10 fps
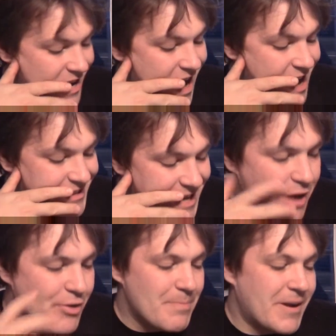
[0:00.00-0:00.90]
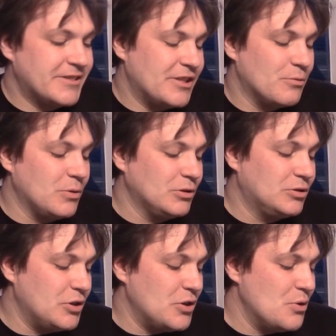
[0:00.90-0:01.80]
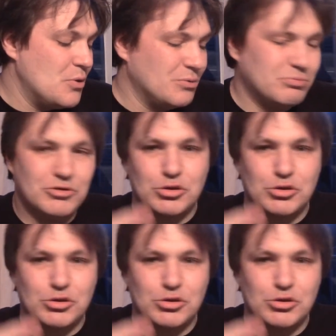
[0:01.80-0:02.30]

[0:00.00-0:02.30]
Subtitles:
I doubt that Mantic will do